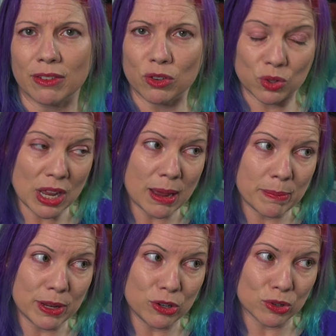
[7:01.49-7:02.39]
If you
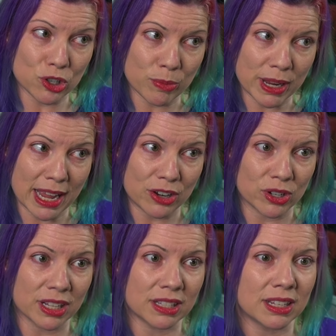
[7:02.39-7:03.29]
type in your shipping
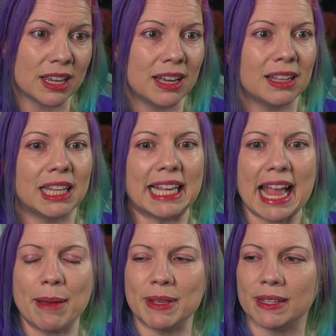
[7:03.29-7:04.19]
address, like
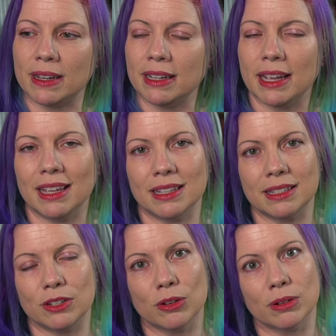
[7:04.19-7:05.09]
Amazon,
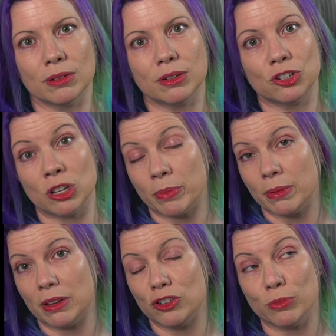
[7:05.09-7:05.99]
is your
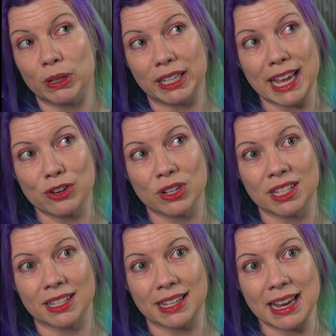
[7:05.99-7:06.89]
billing address
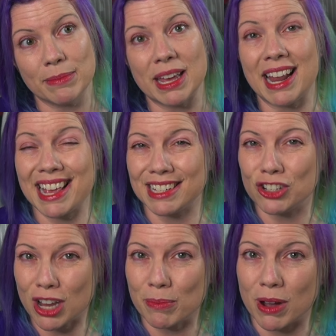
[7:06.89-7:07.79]
the same? And it has a
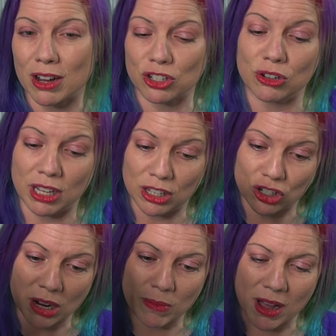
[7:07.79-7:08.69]
checkbox. You hit the
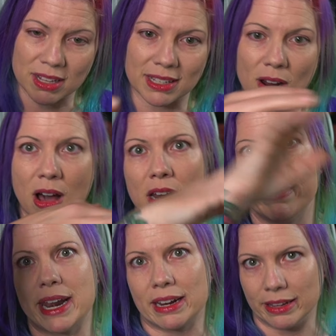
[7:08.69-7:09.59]
checkbox, it
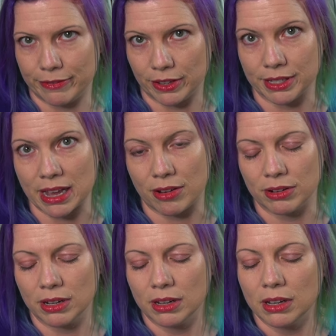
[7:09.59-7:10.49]
automatically fills out
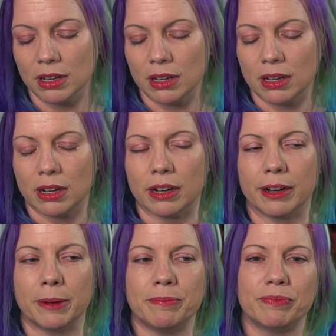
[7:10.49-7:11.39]

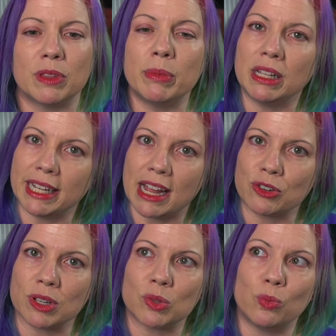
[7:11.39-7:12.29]
the billing
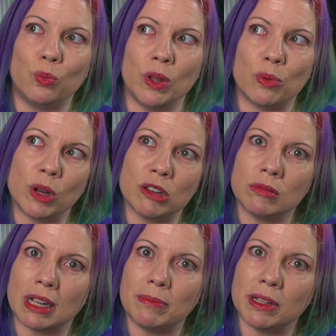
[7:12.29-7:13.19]
address with what you
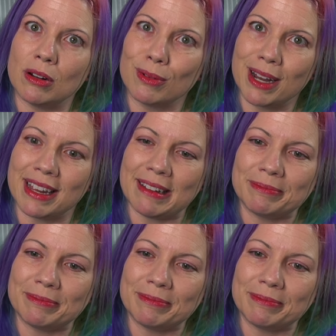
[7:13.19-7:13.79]
typed in already.